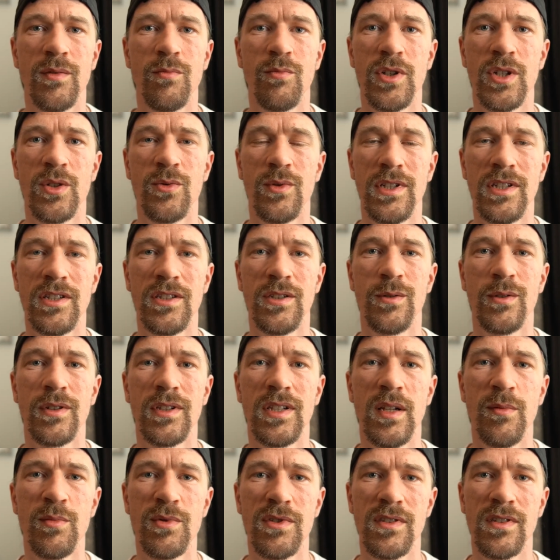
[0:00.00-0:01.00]
between two
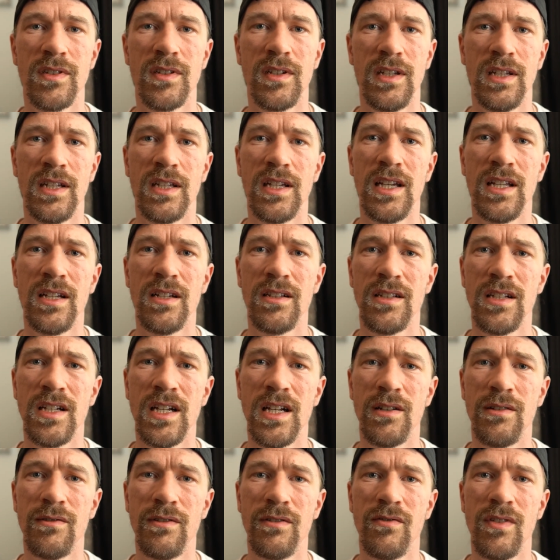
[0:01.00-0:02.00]
clips. In
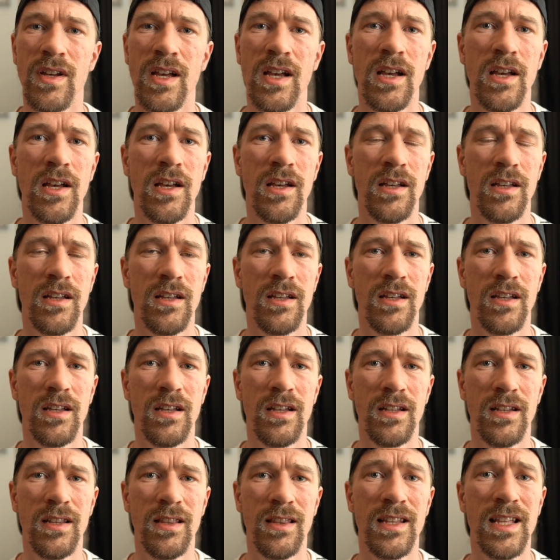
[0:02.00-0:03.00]
Kdenlive,
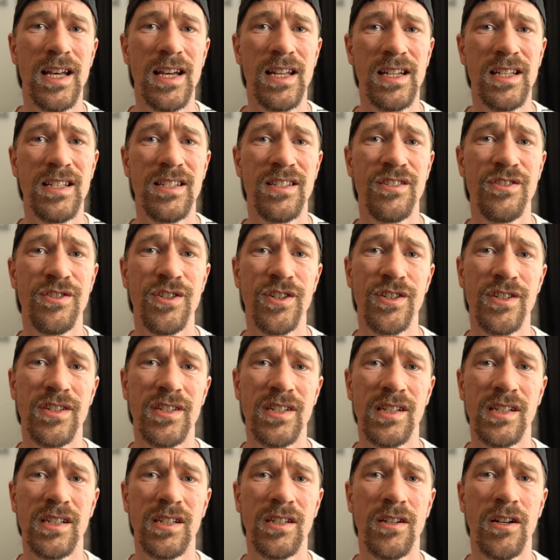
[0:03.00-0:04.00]
that is not
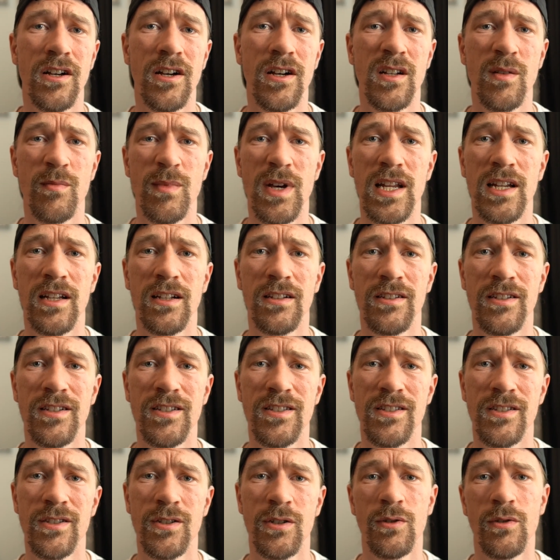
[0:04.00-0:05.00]
done automatically,
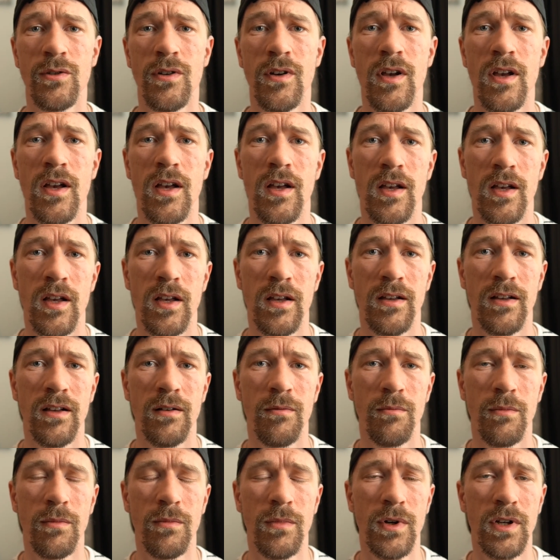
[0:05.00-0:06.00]
so
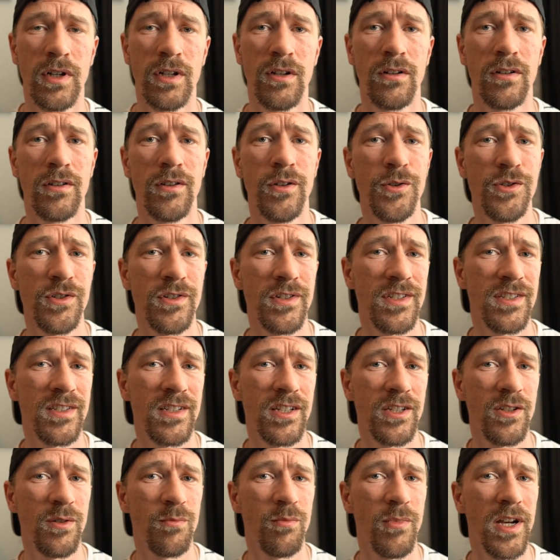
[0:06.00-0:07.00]
my conclusion is
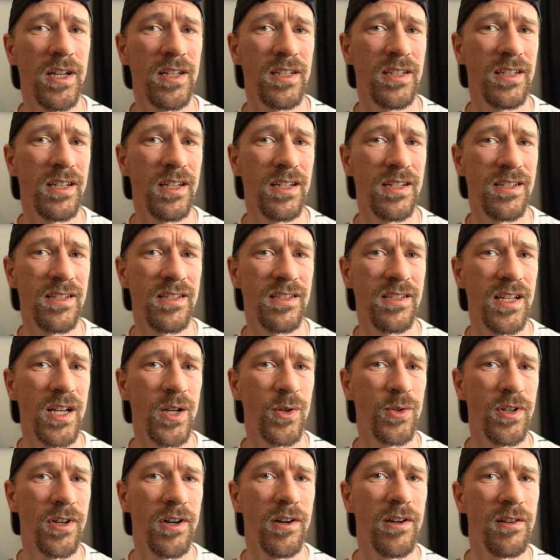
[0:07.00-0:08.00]
that you might get
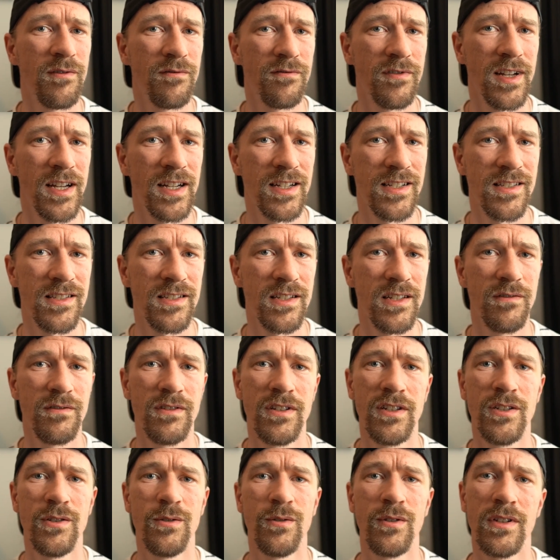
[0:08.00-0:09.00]
sound artifacts if the
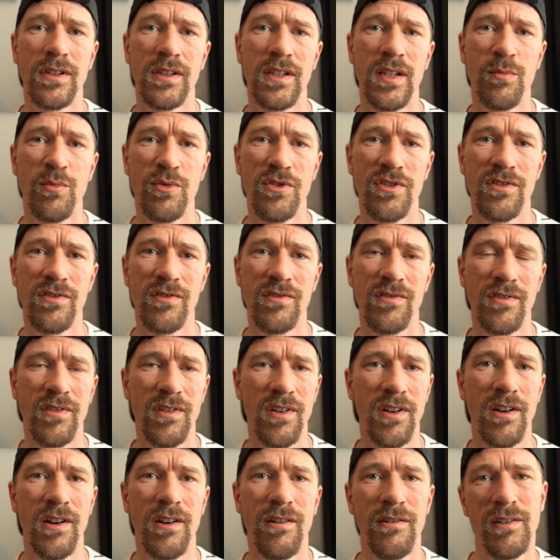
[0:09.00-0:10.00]
two clips
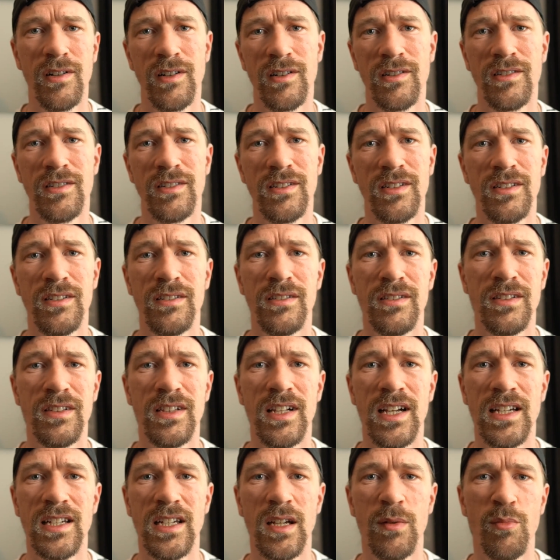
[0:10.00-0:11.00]
aren't
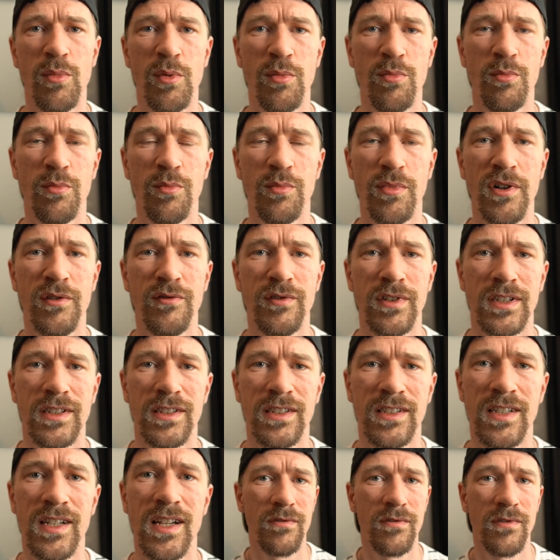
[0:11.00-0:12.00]
lined up
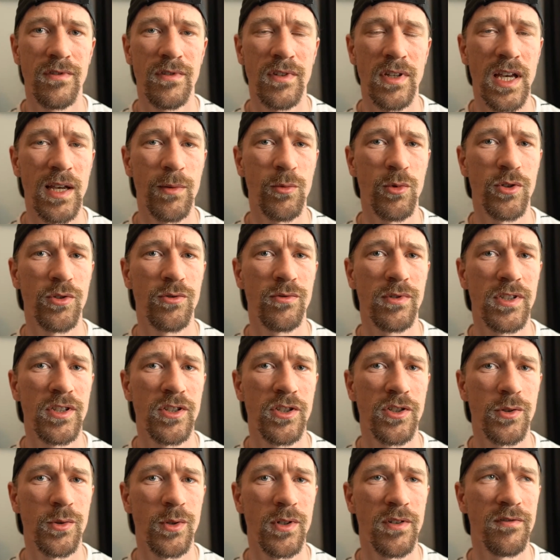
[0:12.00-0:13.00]
perfectly. I'm not really
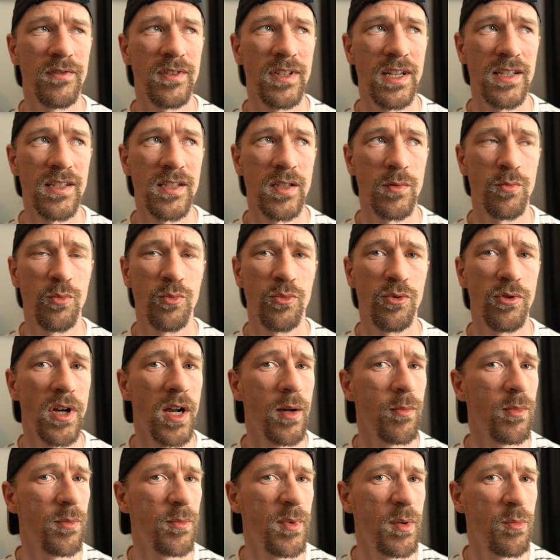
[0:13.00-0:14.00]
sure if that's a
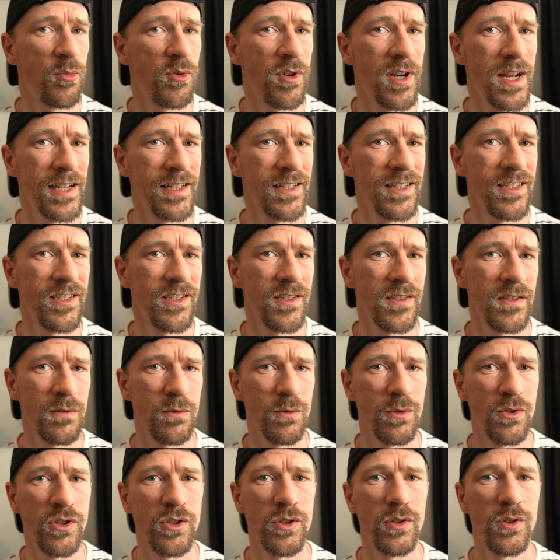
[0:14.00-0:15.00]
problem in practice. I mean,
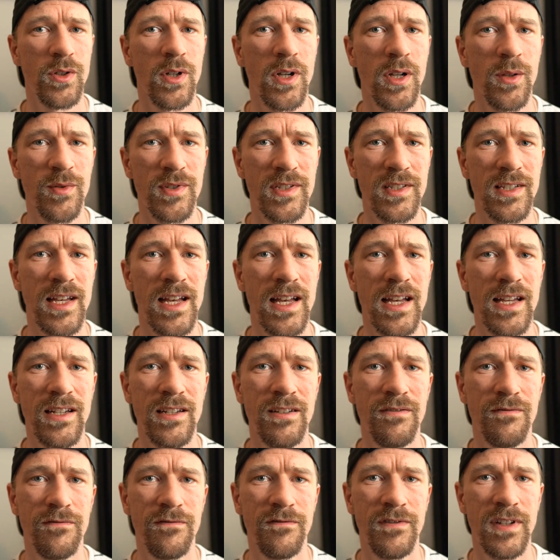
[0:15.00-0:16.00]
should you always add
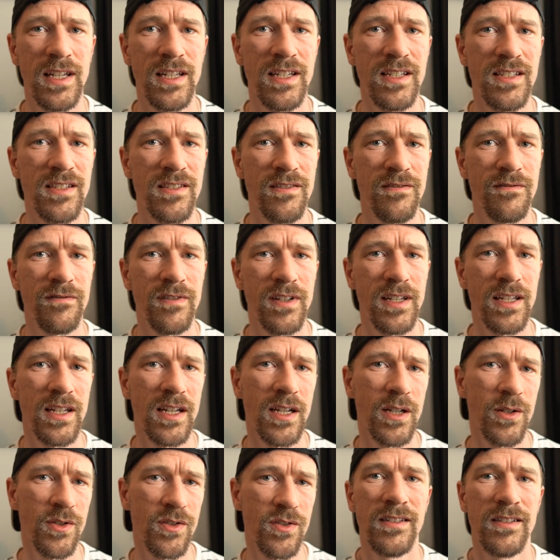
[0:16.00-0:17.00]
fade-ins and
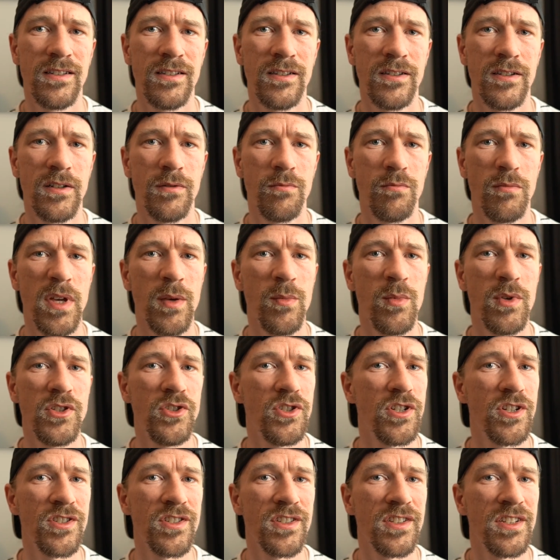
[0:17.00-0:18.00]
fade-outs? Maybe
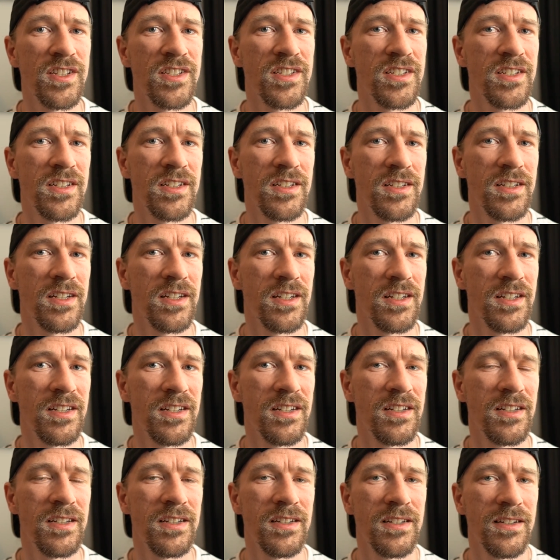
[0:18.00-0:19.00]
just listen
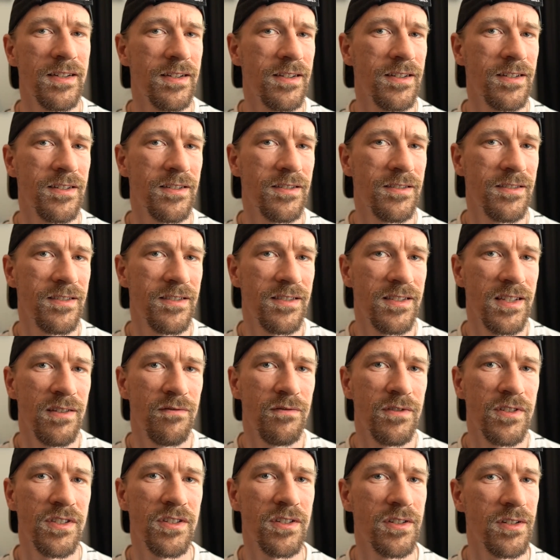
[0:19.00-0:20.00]
and see if
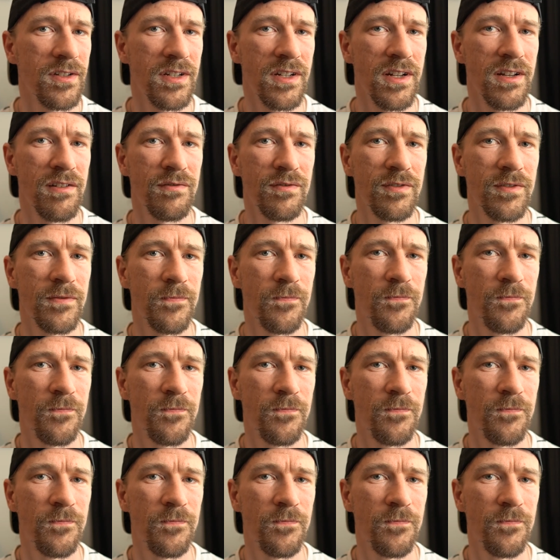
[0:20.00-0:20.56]
it's good enough.